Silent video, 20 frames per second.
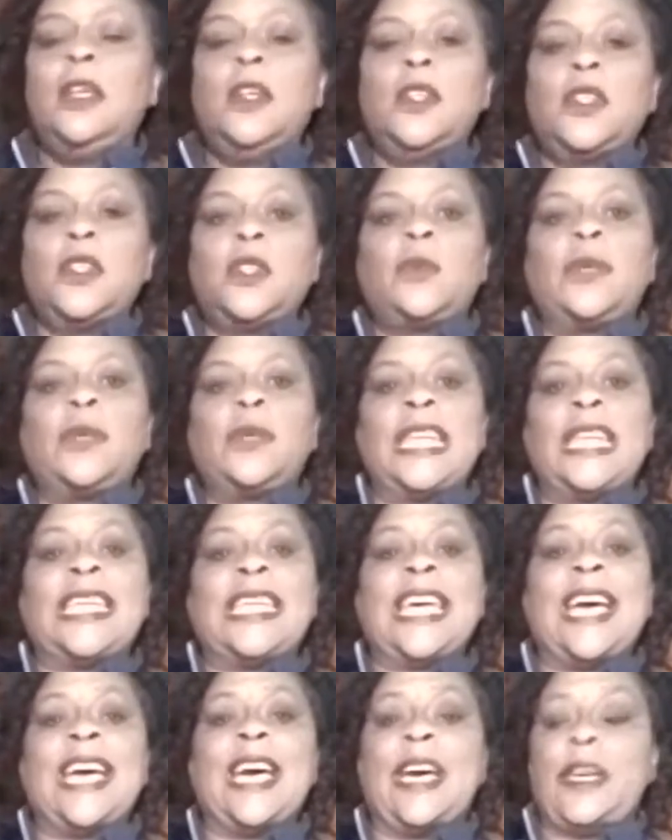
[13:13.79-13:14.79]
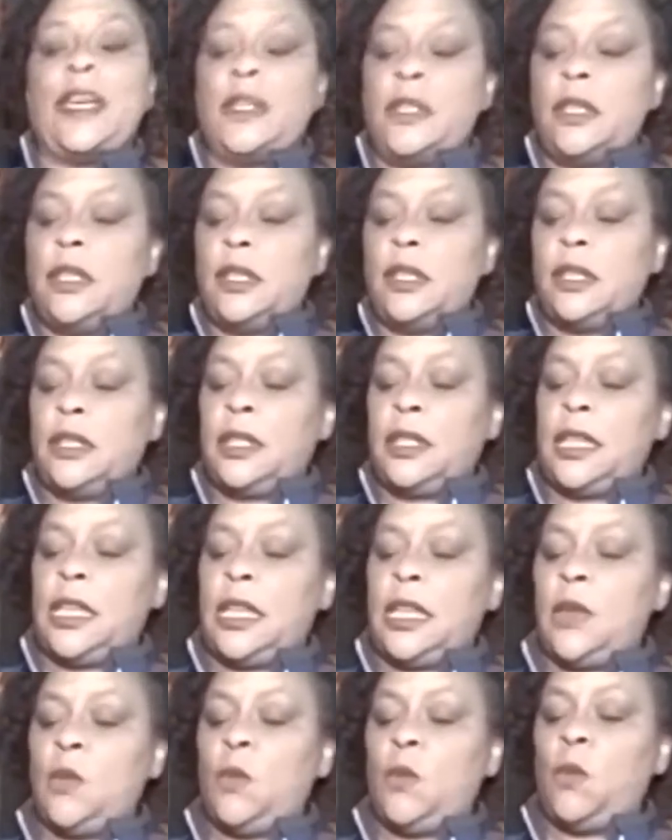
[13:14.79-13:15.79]
So we need to add
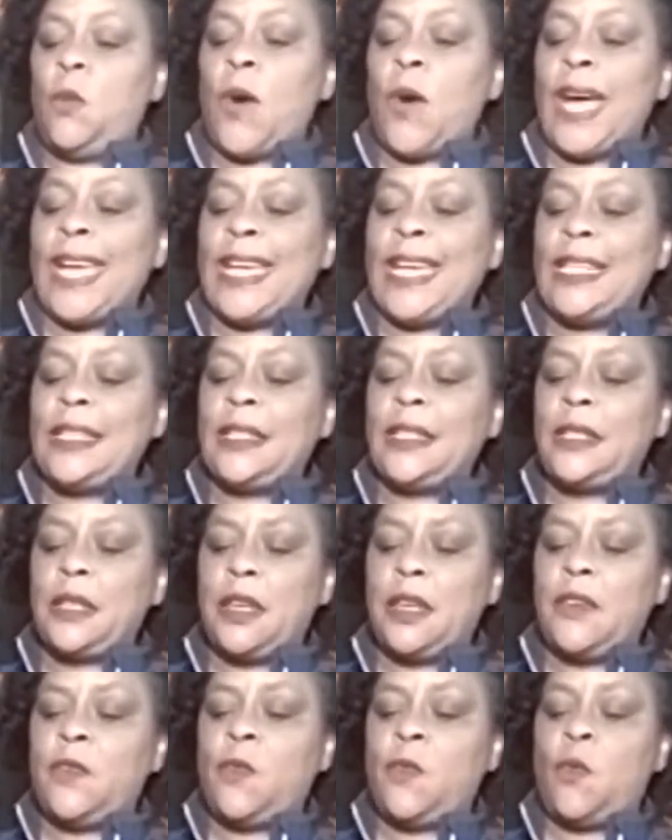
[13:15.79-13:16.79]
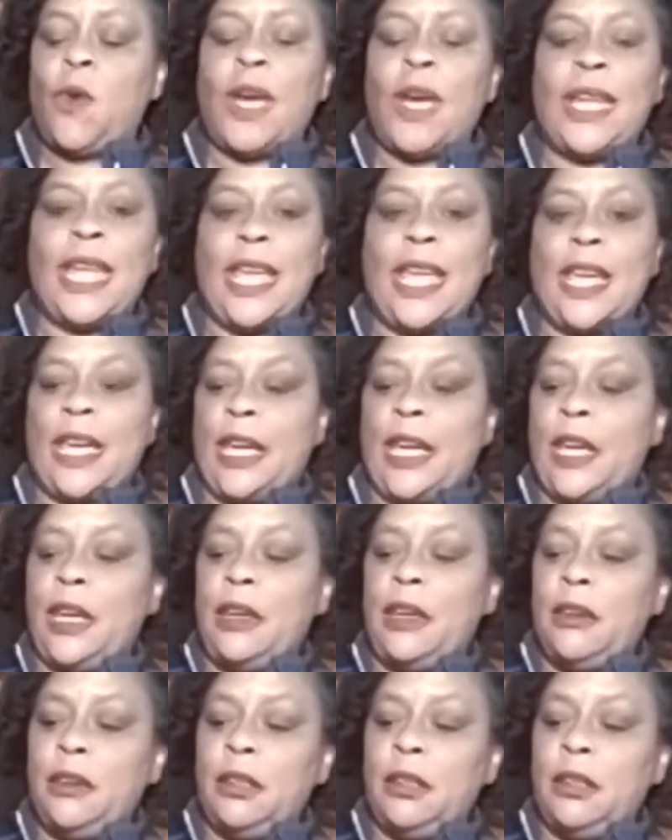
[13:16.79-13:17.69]
the white of one egg.